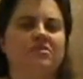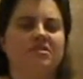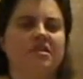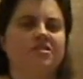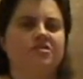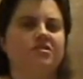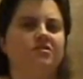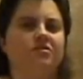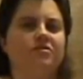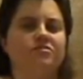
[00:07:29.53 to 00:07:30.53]
section in
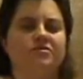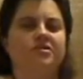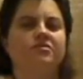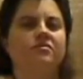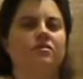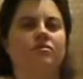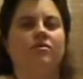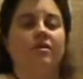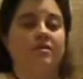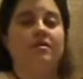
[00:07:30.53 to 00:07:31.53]
your grocery store
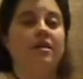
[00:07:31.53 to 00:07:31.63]
or